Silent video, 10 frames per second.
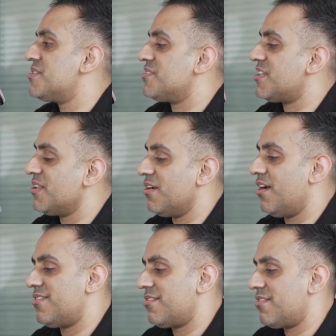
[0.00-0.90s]
So I said, look,
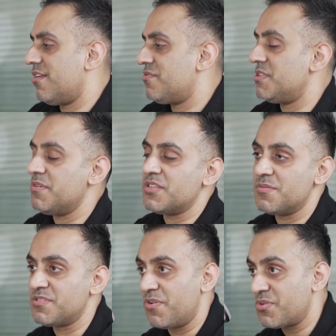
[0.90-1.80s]
I, obviously in
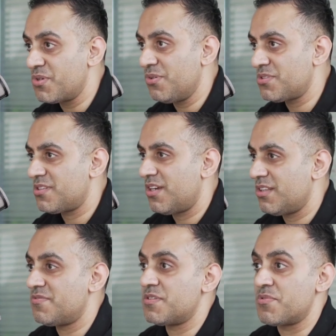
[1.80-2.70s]
terms of phone calls,
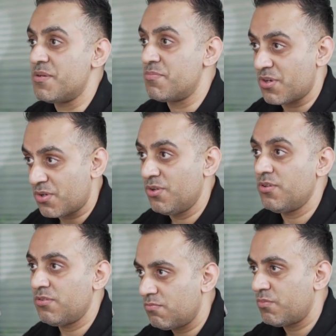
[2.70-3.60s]
I'd love to pre-book a
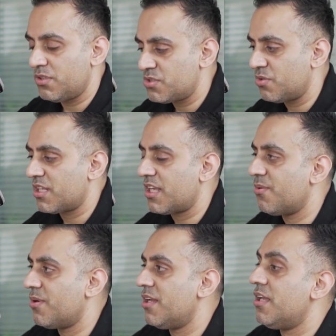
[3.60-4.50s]
call. We'll sort that
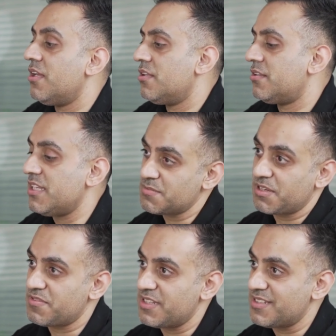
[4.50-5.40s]
out. These are
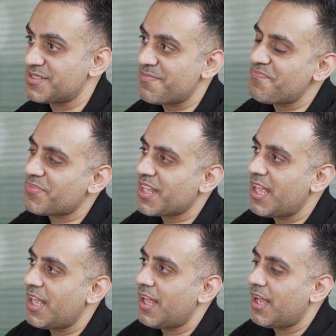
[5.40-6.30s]
my fees.
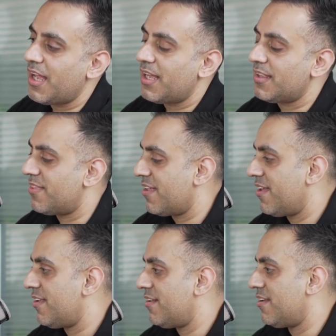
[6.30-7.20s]
And
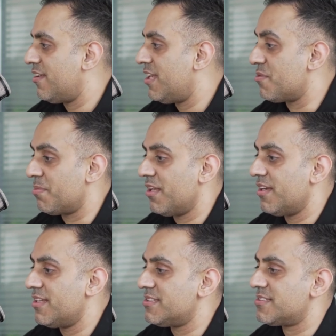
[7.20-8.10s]
then he
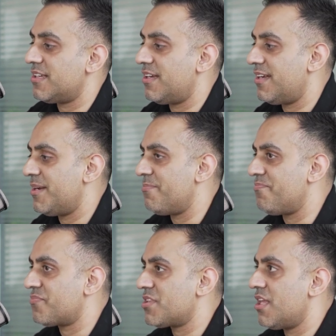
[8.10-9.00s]
replies,
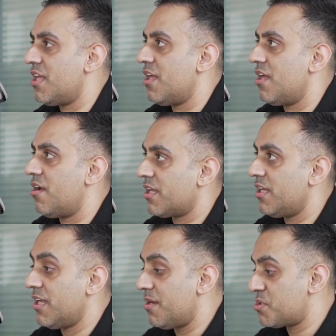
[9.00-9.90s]
um,
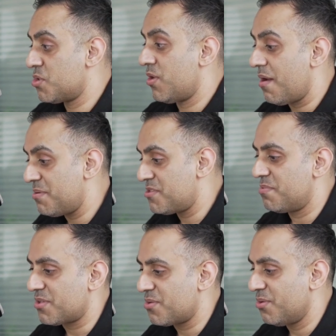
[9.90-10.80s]
okay, yeah, sure, happy to
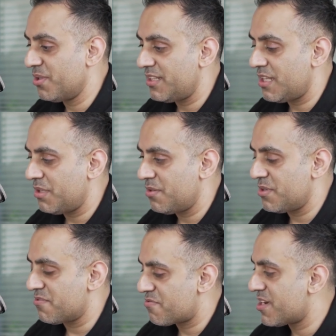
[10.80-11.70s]
book a call in. Let me know
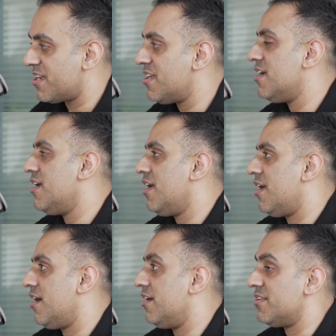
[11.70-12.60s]
when you're free.
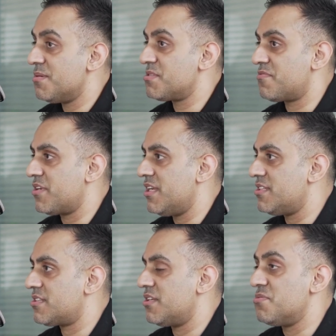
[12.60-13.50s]
Uh, in terms of
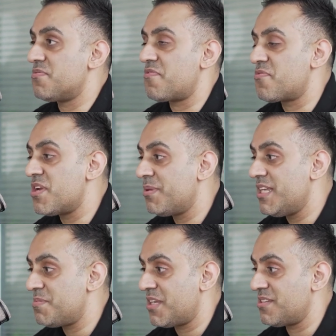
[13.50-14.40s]
fees, can you do it for free,
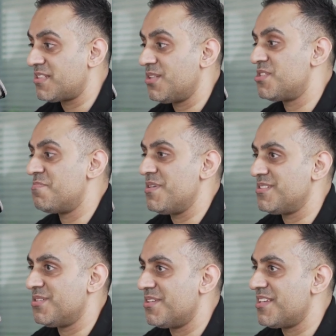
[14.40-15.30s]
please? Because there's lots of
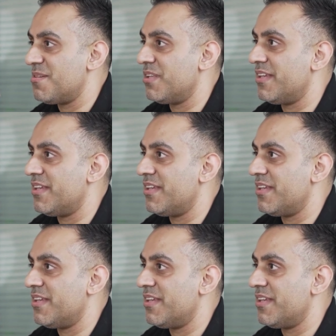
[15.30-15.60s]
business on the table